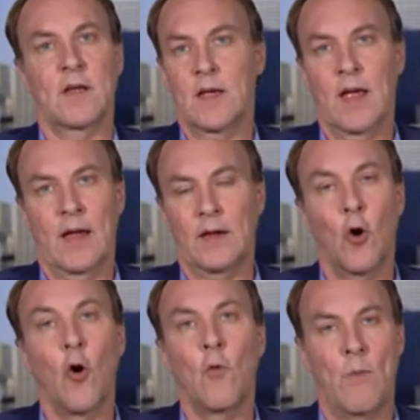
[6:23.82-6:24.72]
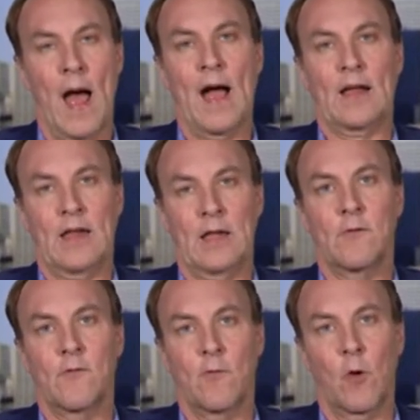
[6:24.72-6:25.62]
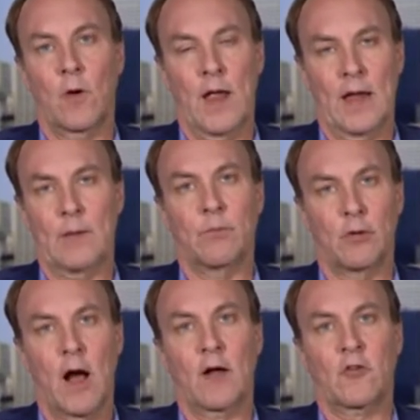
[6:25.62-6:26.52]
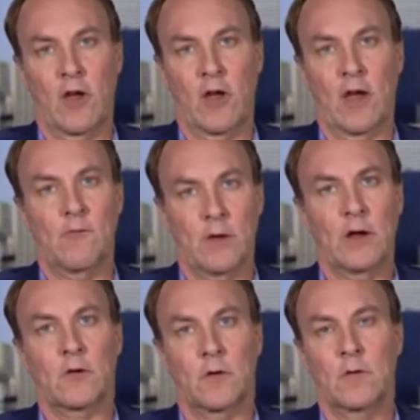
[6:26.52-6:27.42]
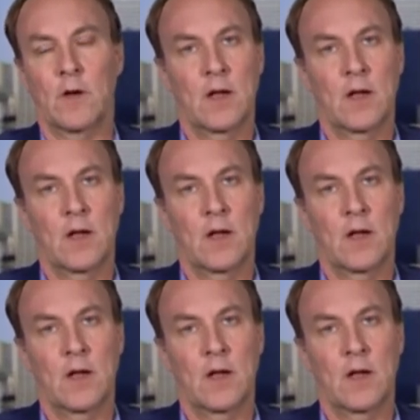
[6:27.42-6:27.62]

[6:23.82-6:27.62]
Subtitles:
a gold backing for a blockchain vehicle.